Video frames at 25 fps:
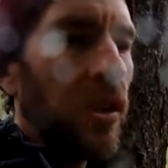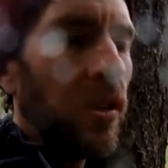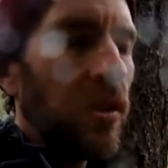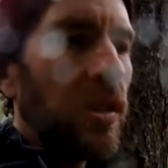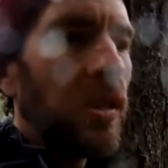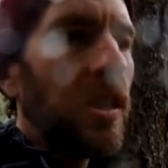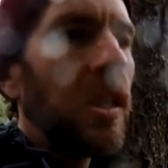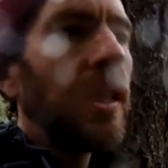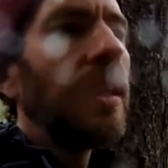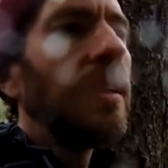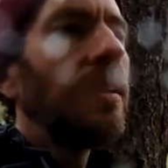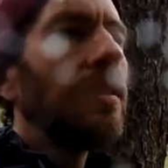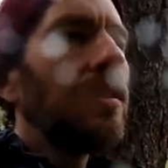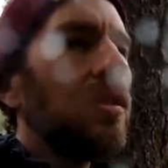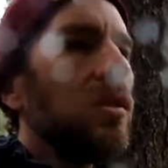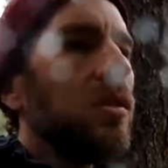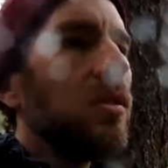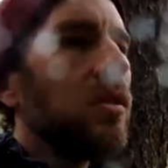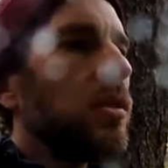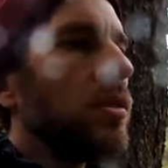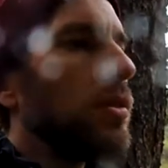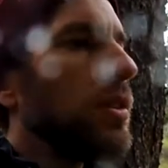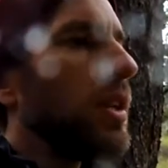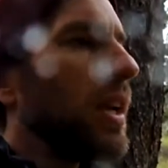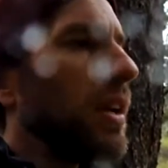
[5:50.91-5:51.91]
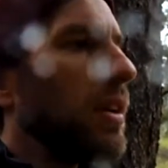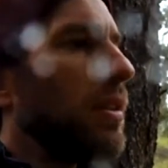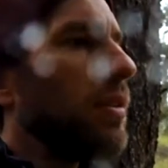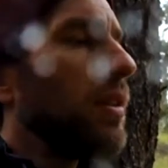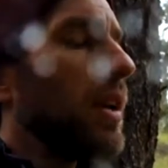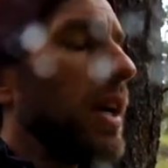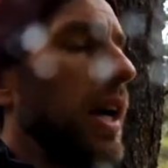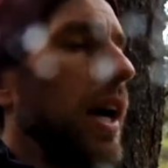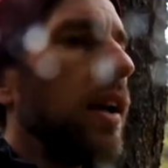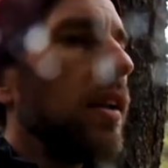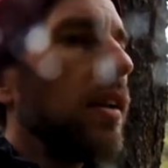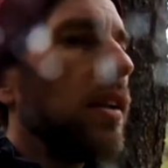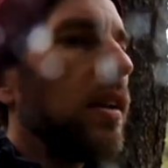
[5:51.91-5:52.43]
seeking to create your
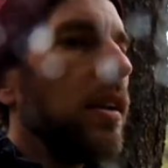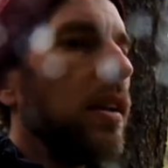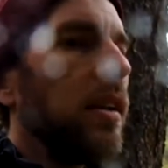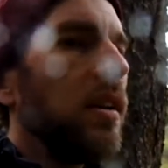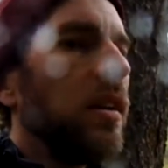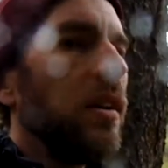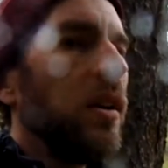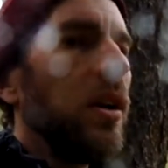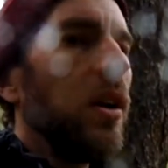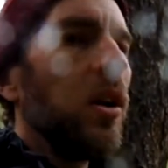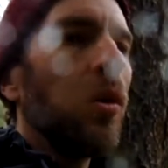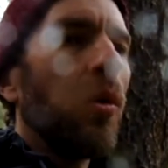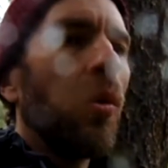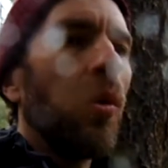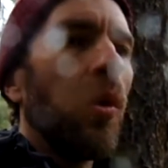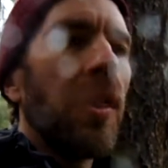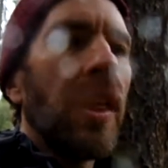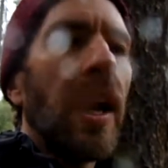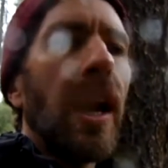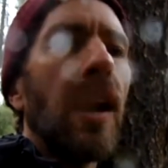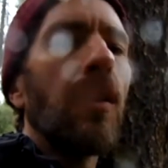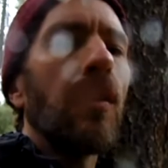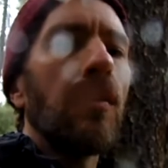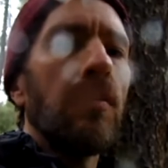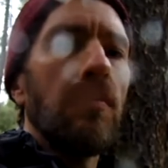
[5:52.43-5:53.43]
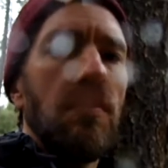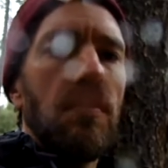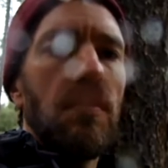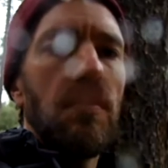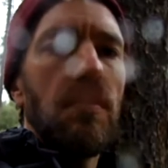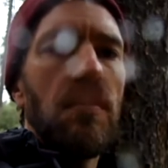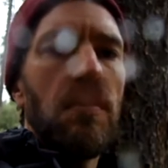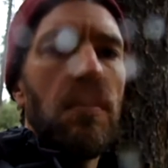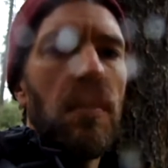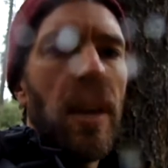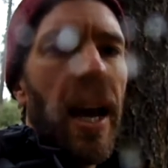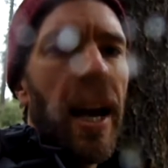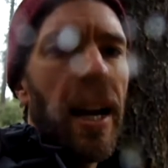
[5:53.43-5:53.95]
reality without
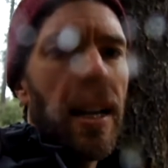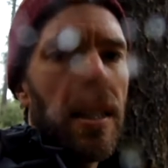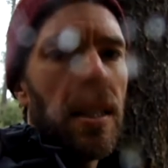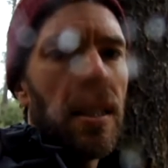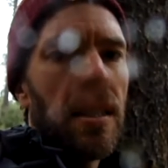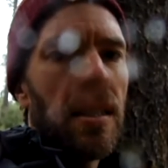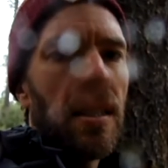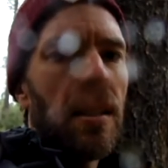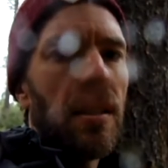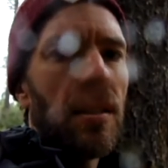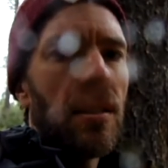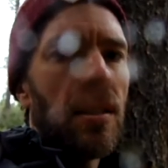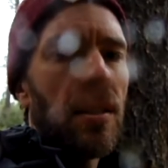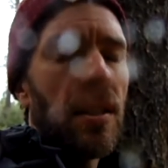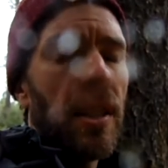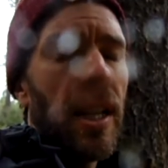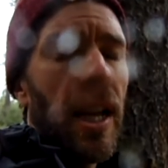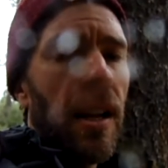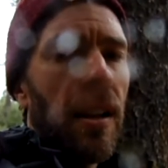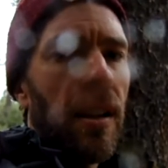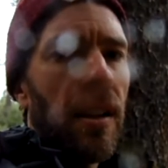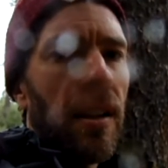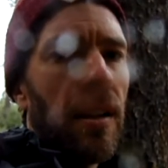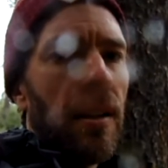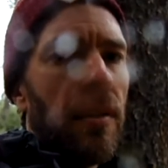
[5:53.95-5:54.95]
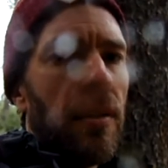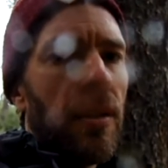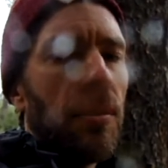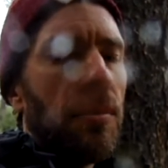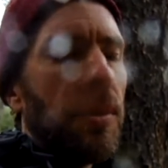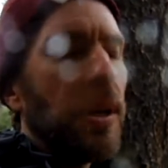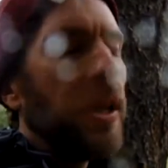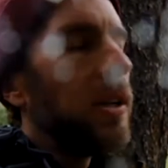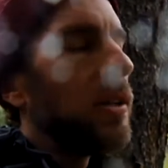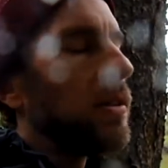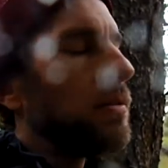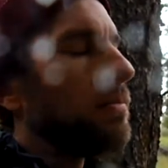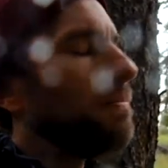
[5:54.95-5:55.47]
accessing the totality of your
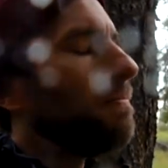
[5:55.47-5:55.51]
being.